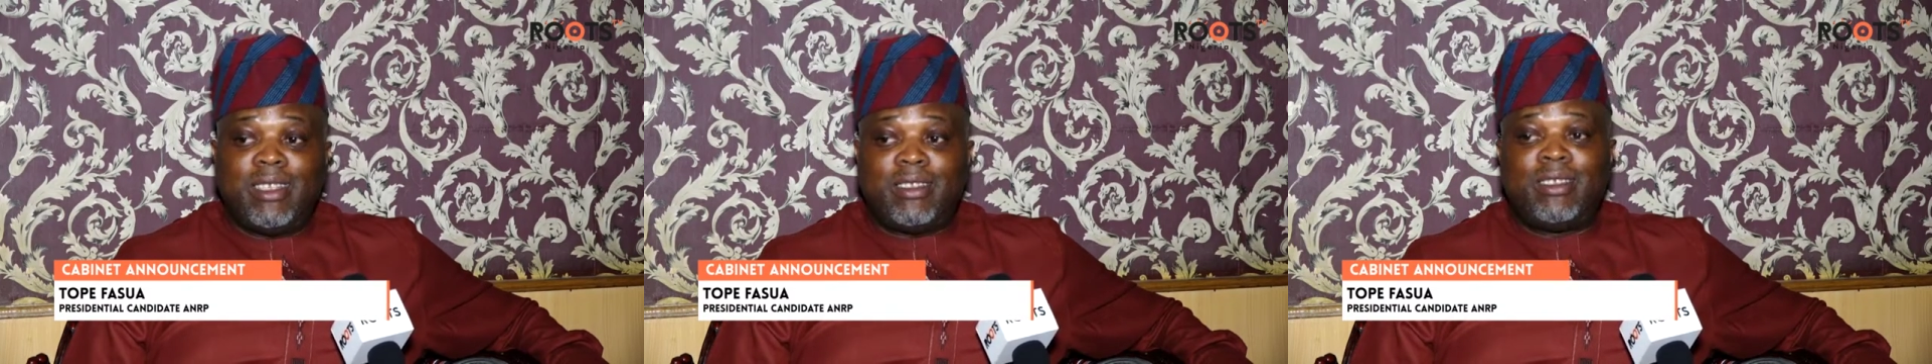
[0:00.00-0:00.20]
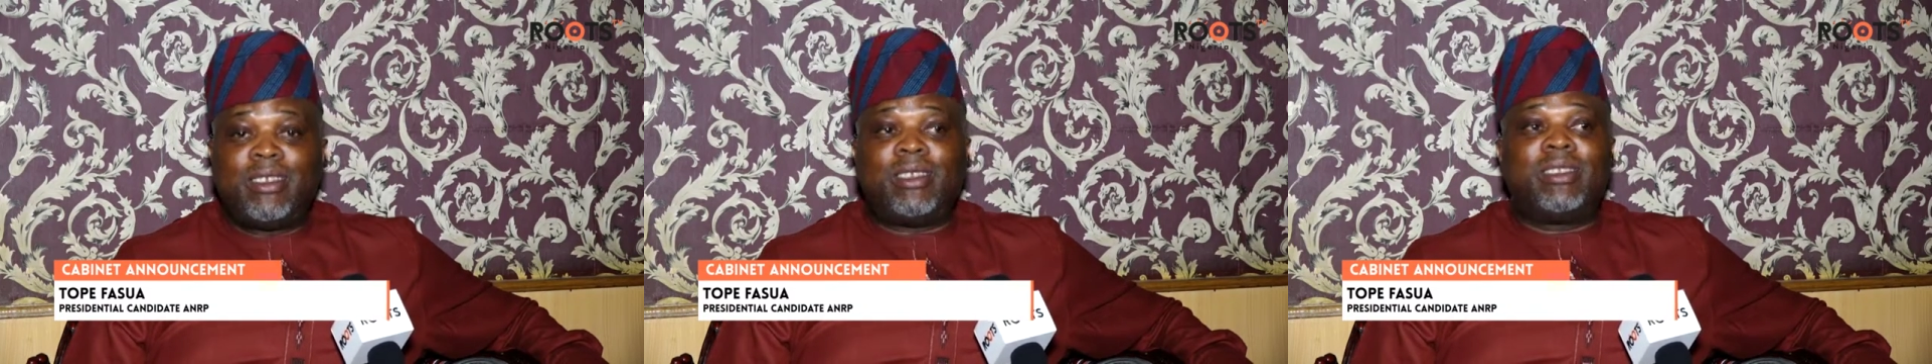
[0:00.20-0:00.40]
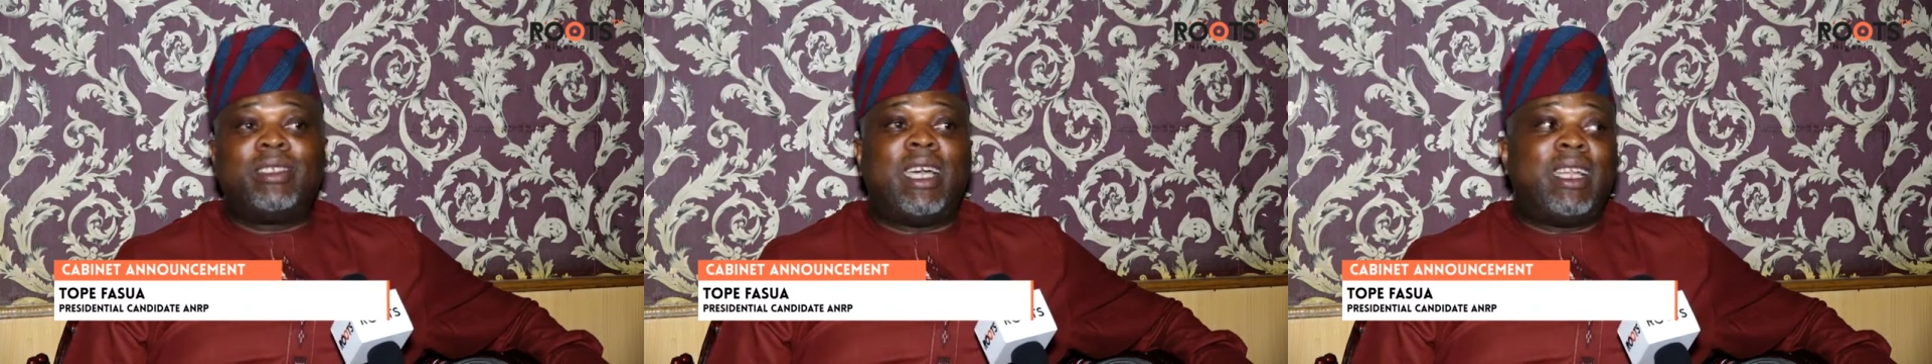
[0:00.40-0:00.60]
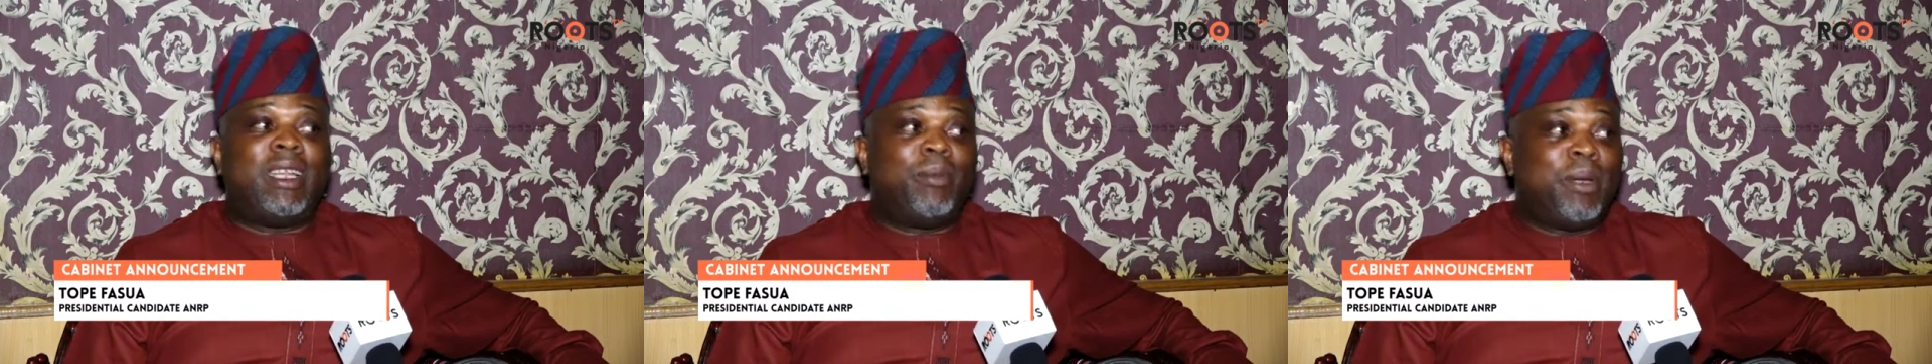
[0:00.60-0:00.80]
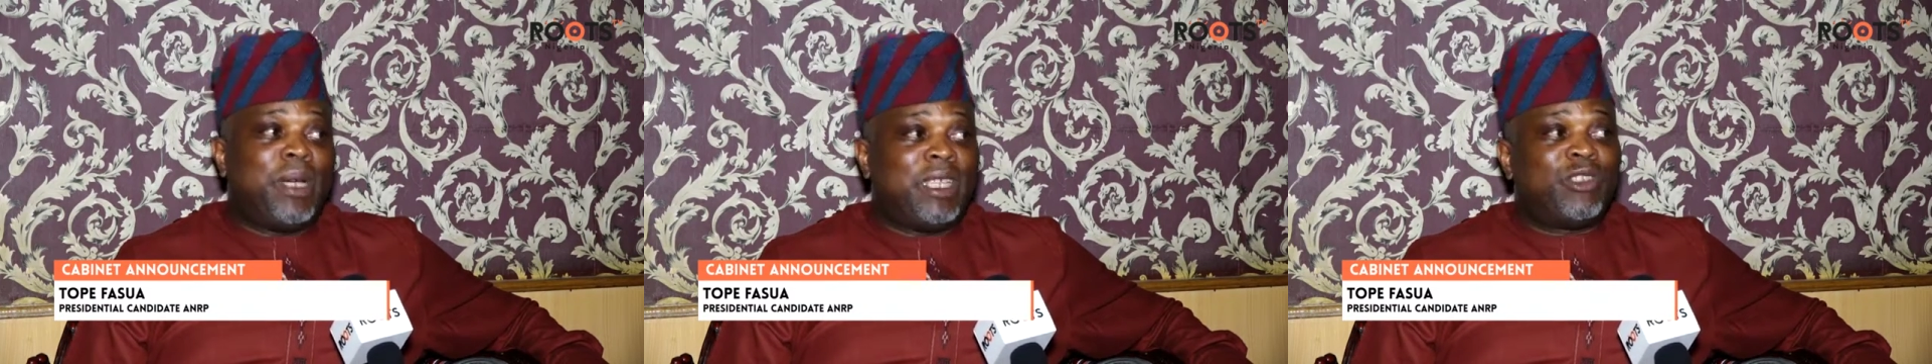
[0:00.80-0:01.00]
serious
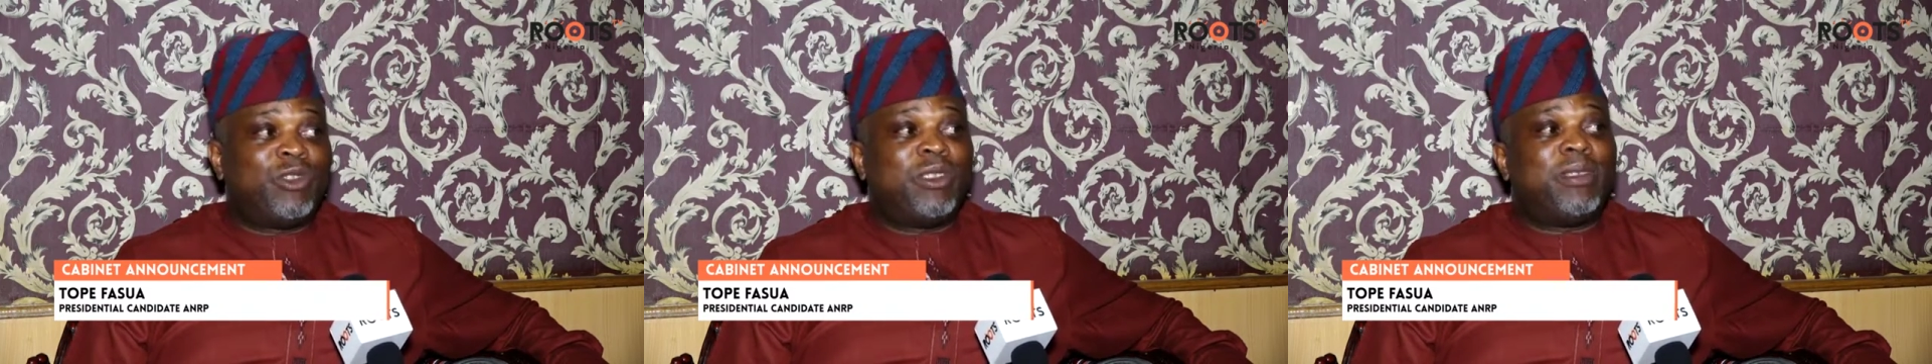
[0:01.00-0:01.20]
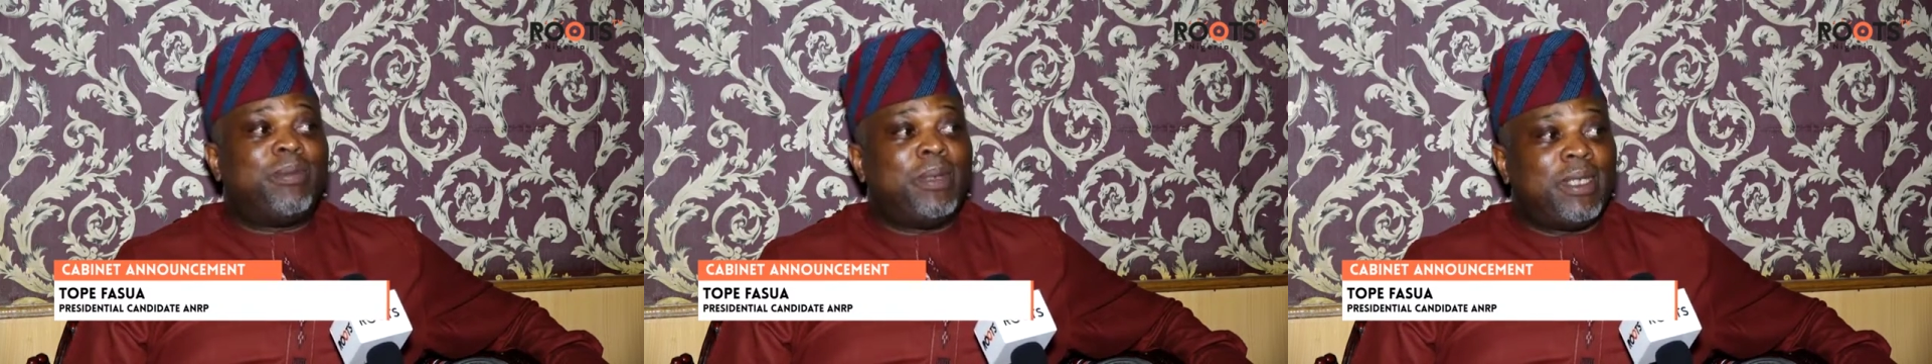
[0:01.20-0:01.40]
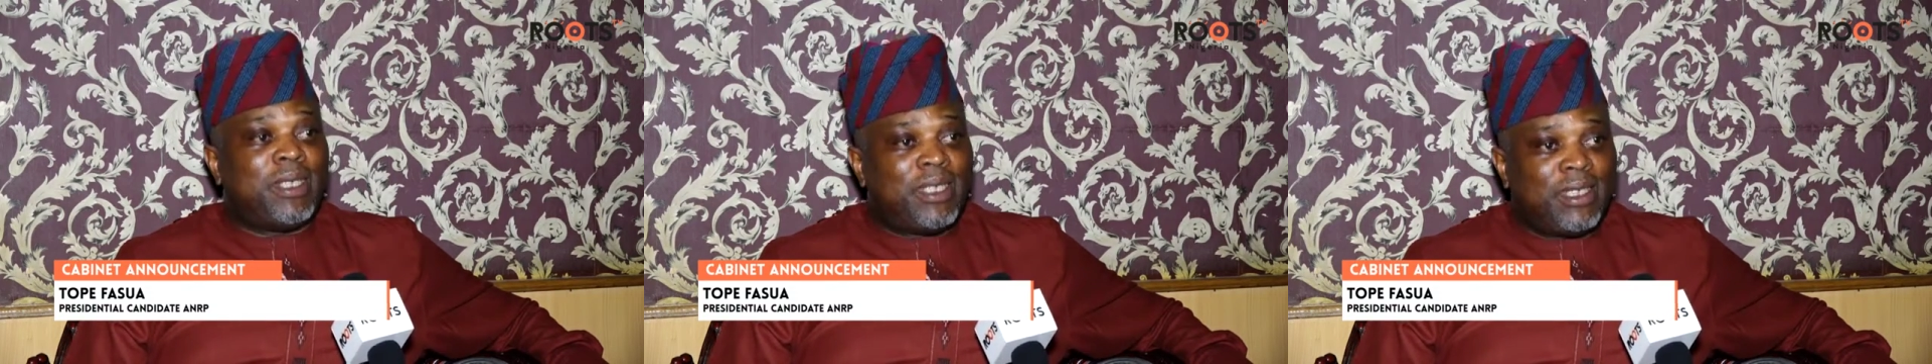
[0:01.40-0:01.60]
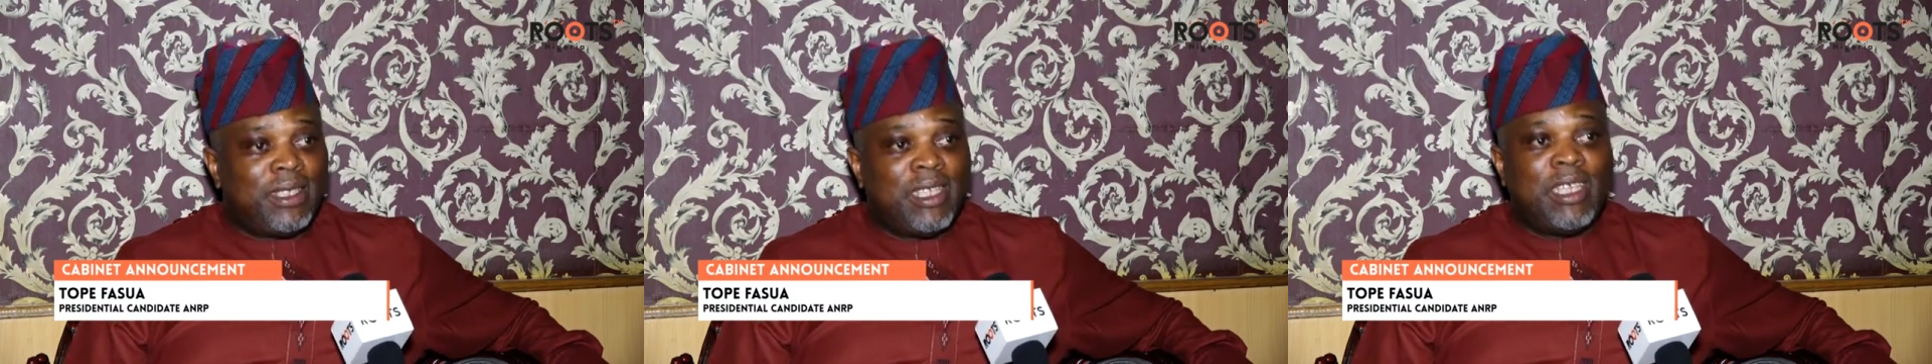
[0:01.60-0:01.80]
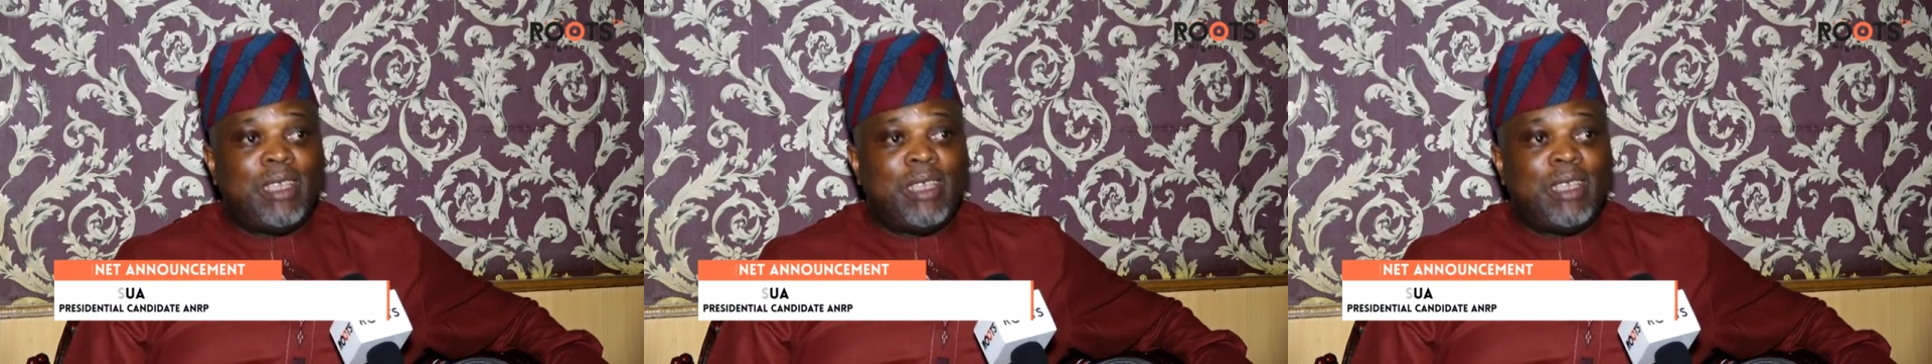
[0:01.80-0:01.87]
dilemma as we speak.